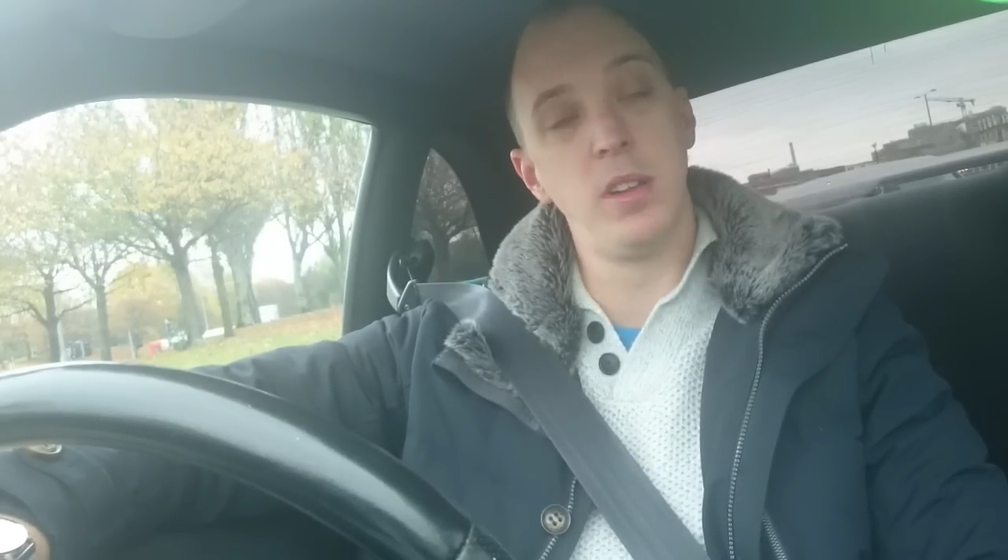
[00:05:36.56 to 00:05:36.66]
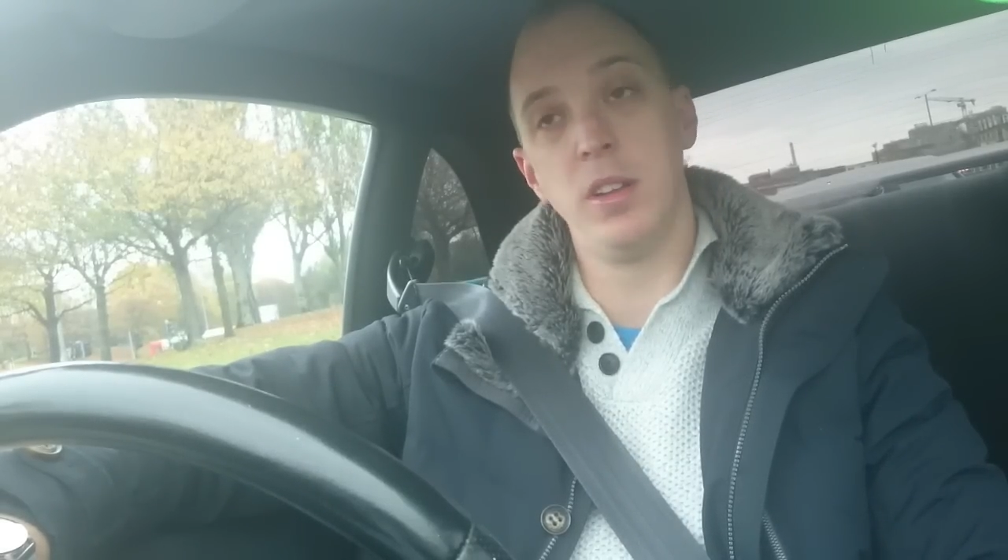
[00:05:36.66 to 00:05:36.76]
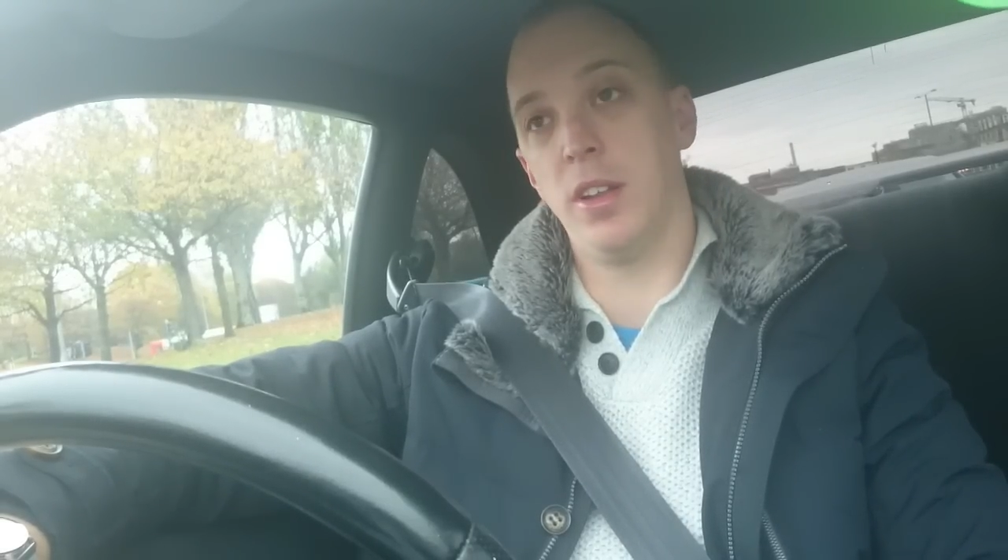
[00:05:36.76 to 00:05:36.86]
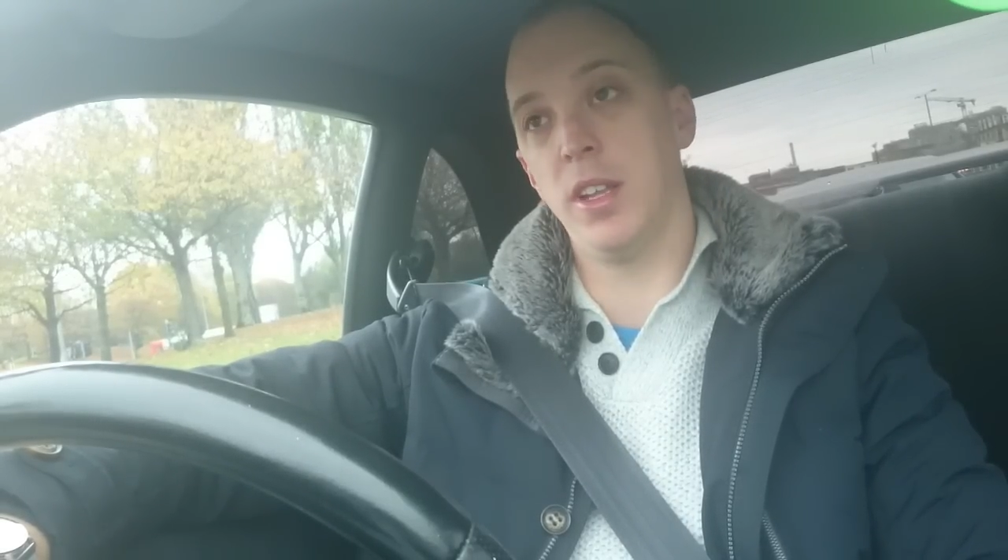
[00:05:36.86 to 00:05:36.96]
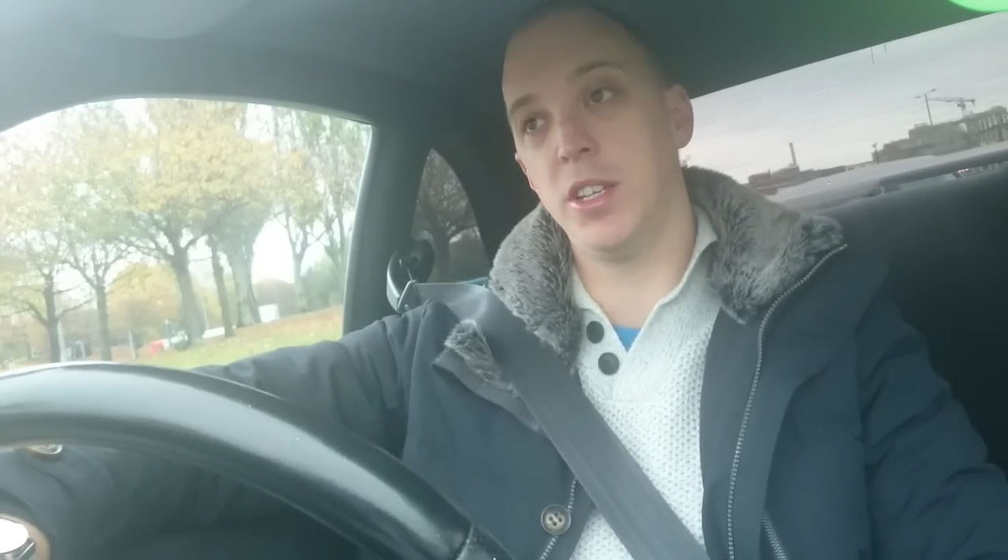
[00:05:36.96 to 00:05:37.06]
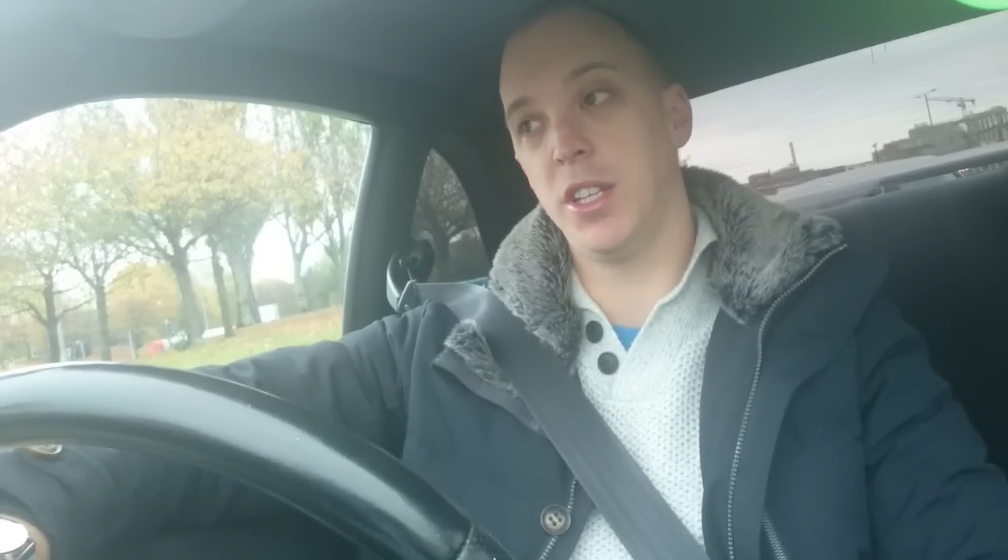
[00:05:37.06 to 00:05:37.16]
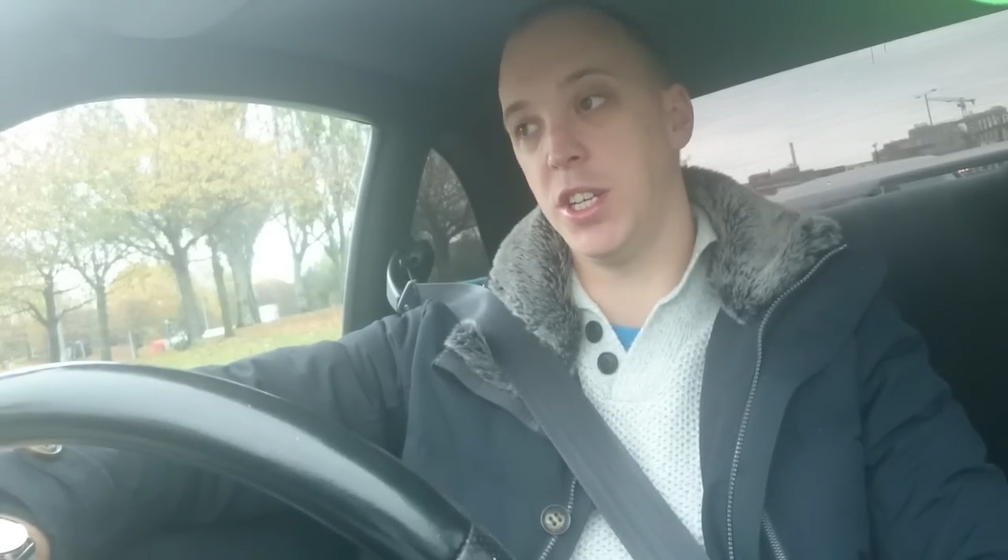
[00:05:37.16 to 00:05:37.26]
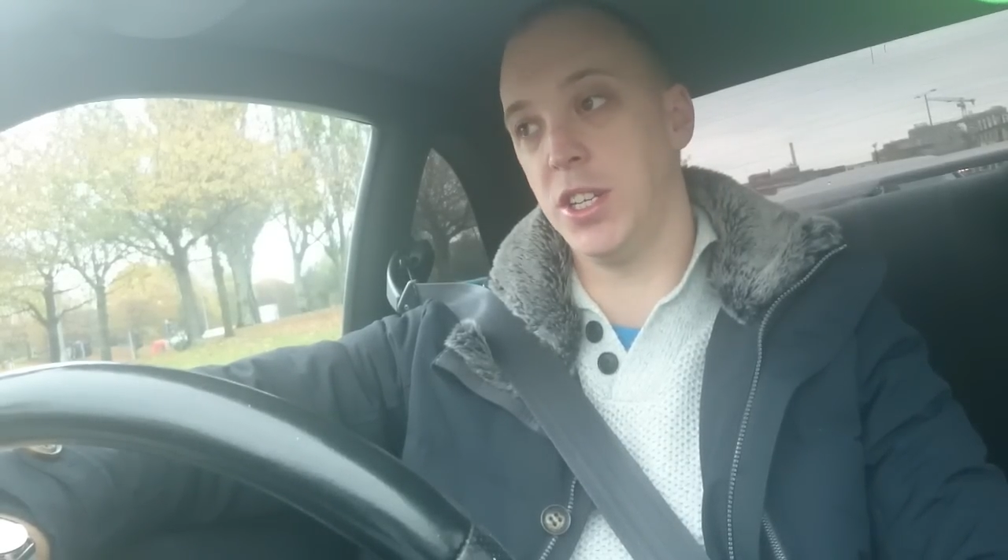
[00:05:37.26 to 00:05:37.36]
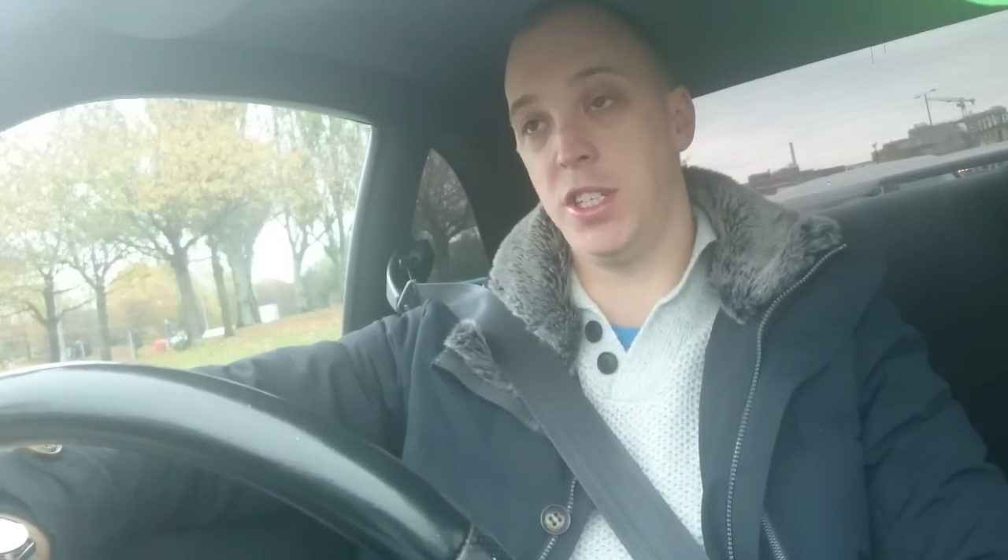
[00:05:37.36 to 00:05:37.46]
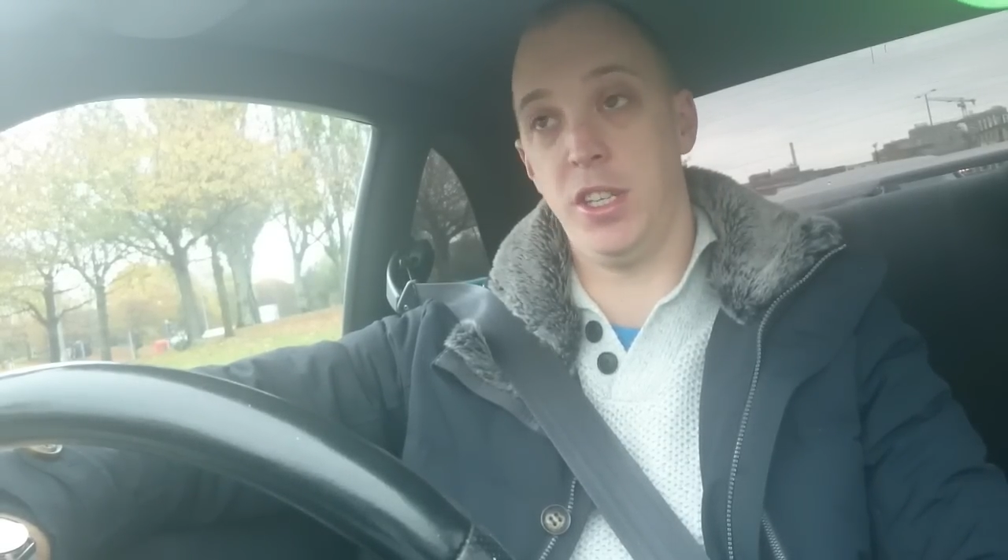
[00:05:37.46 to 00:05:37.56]
not the
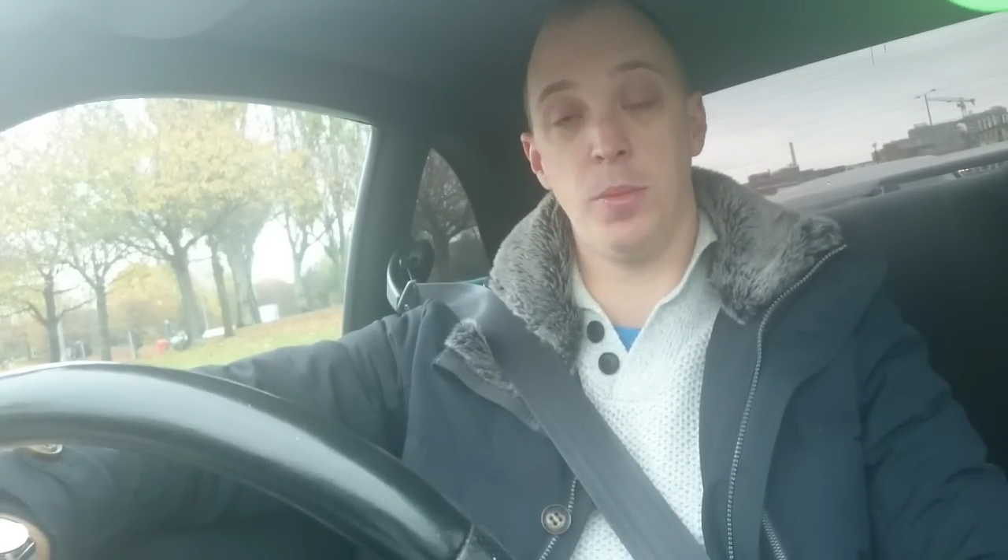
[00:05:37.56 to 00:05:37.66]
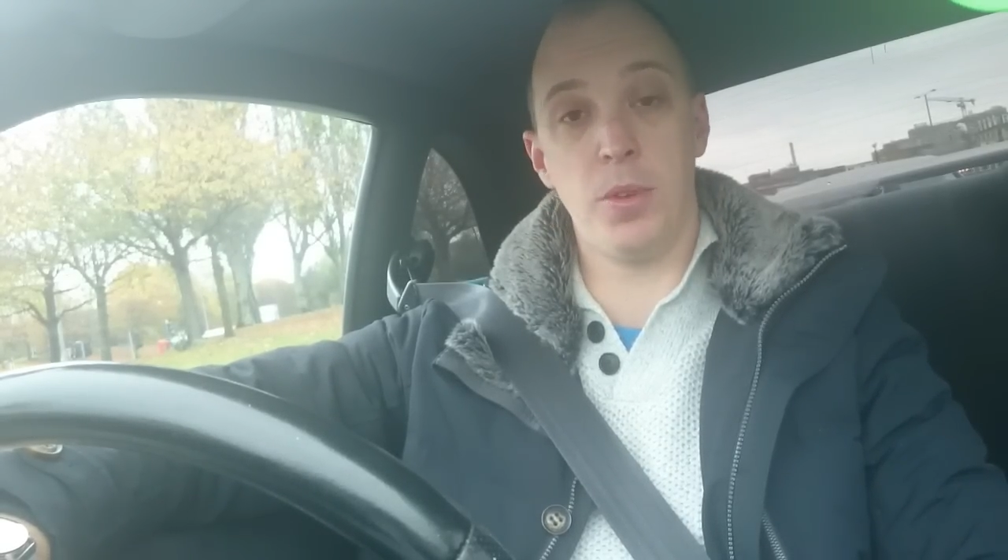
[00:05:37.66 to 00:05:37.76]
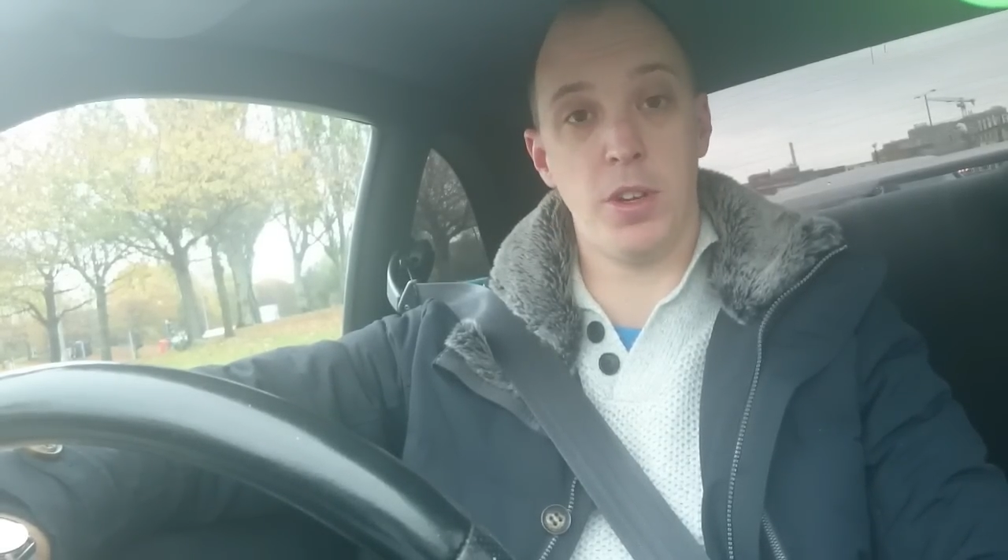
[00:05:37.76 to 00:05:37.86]
chances that you come